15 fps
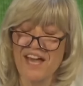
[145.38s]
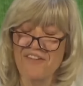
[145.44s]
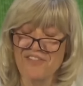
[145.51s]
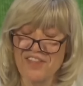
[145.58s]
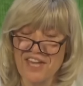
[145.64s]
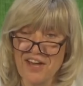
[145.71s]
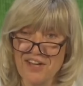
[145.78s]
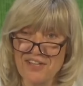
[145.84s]

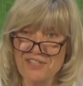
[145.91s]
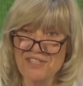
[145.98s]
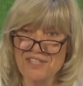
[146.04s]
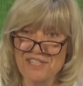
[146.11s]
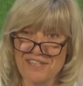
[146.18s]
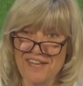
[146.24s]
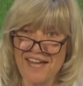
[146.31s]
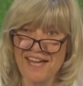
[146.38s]
They
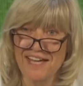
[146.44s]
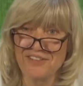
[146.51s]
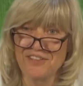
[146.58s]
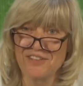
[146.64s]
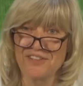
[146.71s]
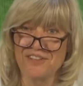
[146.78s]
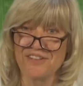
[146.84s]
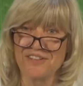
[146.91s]

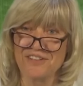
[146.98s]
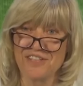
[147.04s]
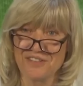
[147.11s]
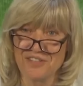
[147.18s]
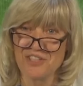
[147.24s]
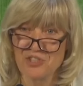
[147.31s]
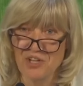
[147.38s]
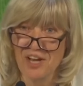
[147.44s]
understand
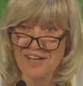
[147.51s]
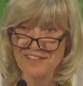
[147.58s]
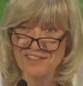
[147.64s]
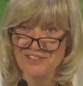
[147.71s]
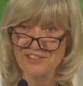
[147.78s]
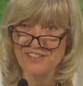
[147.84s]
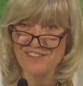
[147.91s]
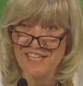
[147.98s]
the
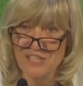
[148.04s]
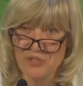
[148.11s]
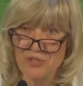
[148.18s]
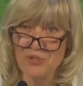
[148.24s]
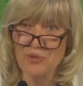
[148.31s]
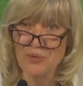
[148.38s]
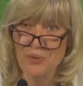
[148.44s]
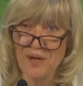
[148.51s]
challenge, they
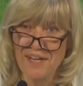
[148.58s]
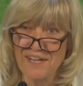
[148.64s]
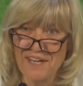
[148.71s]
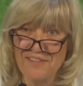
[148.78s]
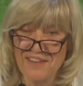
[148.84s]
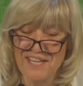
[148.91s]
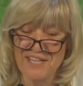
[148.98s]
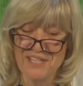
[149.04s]
do. And I
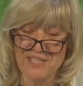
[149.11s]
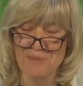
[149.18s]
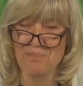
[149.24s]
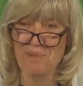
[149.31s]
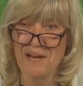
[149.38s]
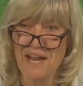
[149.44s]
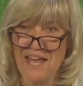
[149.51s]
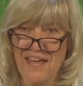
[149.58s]
think as a
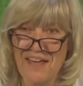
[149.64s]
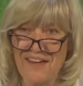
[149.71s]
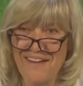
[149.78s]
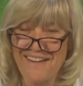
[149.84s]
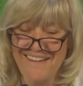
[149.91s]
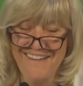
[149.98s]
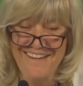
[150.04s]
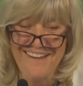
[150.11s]
player,
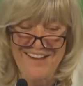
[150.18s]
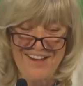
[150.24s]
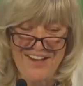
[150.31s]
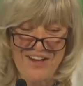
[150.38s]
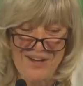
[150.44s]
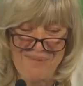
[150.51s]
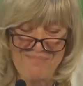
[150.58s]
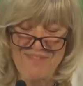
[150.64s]

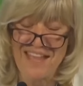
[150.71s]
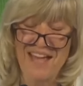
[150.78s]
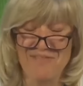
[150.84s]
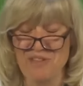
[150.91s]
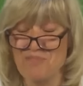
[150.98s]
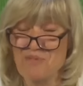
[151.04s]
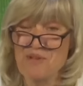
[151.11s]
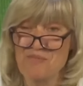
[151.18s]

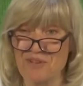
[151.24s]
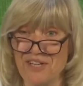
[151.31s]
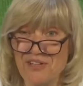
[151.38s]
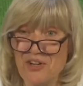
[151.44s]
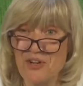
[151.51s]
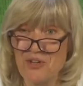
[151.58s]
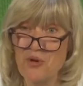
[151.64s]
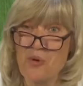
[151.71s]
having been one, I
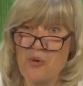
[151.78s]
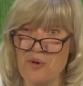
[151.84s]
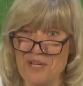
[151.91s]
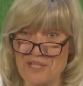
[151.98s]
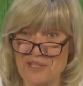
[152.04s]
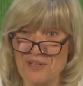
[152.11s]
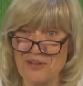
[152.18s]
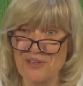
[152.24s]
know you
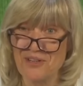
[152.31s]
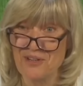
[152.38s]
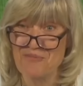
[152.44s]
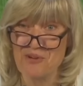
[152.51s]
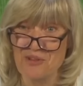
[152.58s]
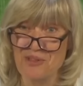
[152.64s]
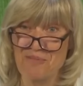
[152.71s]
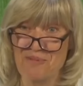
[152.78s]
always look at
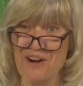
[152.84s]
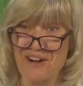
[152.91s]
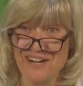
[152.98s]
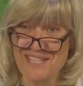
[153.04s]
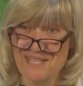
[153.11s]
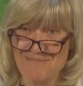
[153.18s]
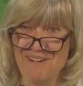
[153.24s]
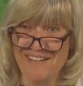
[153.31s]
what the
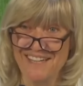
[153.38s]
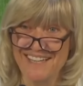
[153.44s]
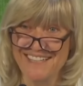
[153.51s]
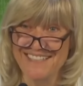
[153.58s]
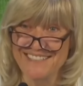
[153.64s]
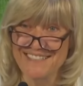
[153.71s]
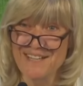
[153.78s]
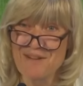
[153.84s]
prize money
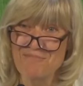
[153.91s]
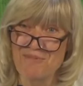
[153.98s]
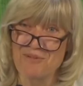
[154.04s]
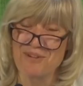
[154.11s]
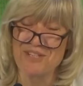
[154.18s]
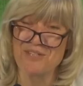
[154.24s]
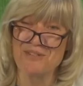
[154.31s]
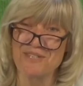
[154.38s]
is, but
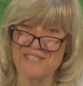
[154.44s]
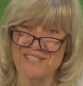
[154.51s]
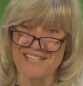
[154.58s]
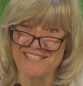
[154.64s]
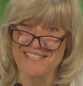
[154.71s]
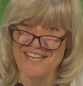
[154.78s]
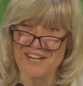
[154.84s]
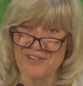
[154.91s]
when you
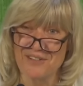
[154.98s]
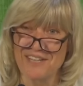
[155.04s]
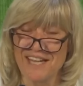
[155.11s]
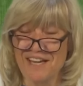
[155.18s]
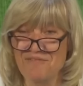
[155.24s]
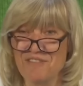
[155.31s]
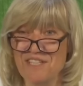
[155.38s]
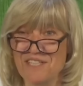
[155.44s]
sit down and
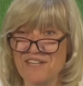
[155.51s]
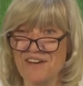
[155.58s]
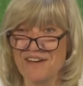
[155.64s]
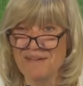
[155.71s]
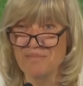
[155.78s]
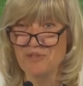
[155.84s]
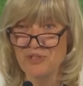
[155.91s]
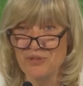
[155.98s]
have the
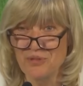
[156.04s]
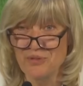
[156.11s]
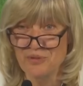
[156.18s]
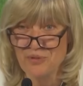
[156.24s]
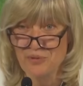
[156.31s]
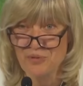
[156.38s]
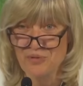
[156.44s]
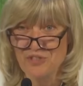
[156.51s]
time to
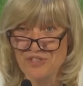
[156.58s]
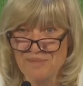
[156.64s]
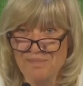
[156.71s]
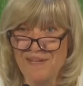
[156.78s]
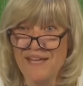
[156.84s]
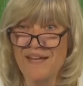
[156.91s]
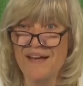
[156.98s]
talk to them